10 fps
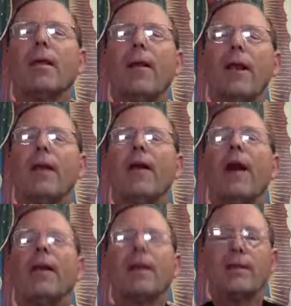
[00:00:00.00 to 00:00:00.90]
Then at
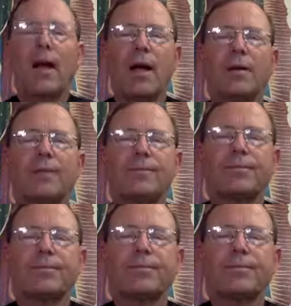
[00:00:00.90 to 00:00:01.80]
9 o'clock,
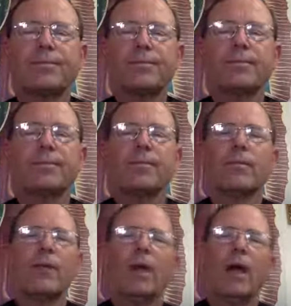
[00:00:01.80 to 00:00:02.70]

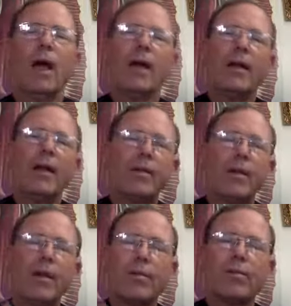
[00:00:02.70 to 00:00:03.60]
I give
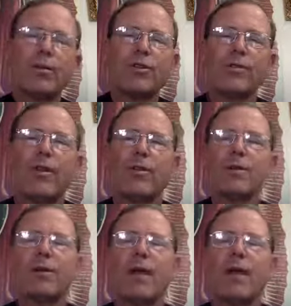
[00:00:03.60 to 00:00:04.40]
another perseverance